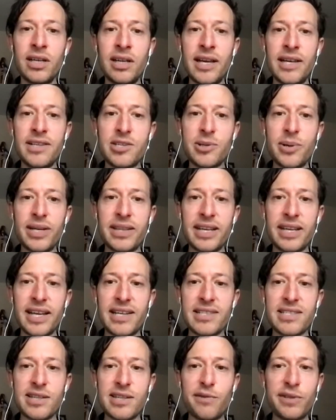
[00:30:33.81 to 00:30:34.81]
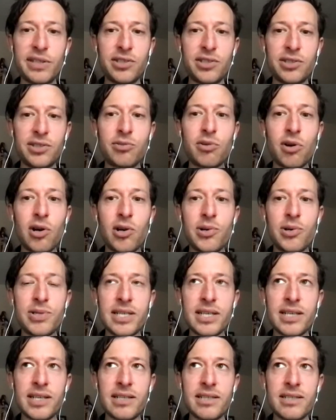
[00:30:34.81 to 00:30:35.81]
And so I think as the field grows
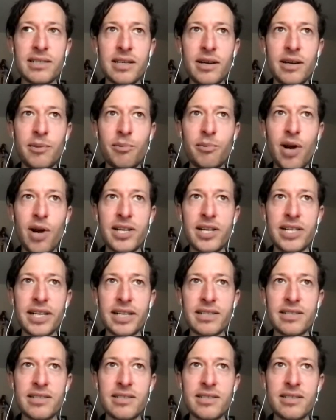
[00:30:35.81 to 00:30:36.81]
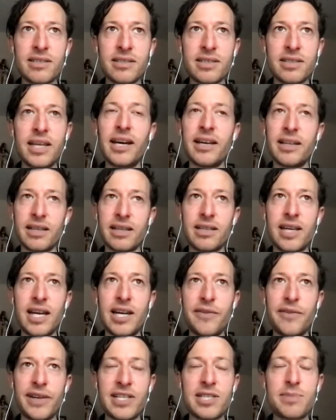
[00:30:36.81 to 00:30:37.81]
and as projects,
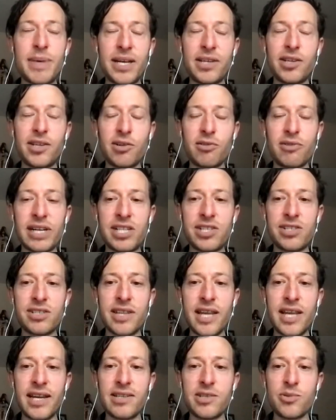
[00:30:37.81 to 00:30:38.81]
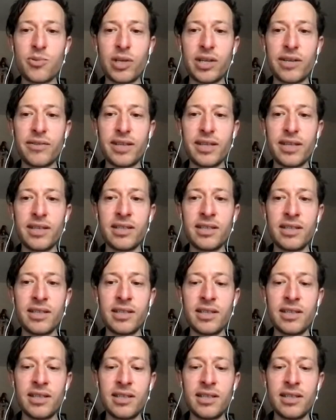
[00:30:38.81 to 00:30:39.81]
kind of expand their reach, that is one of
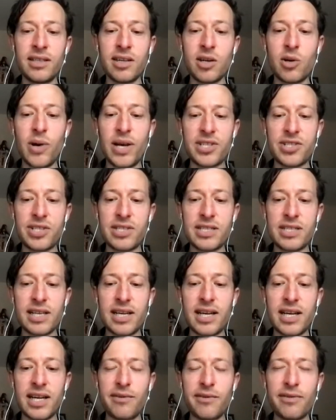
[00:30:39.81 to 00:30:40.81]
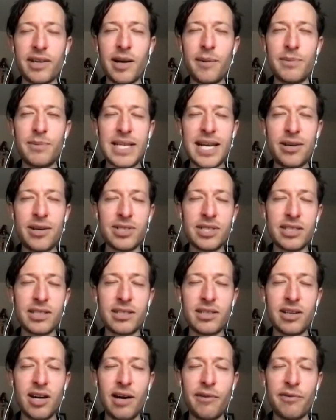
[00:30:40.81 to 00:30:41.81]
the questions, and kind of comes down
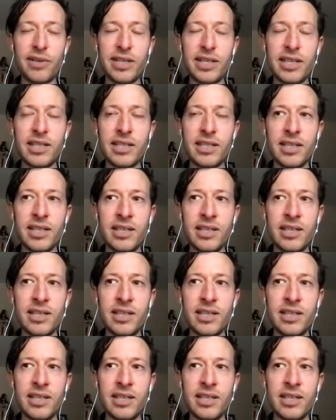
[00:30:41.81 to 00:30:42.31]
to often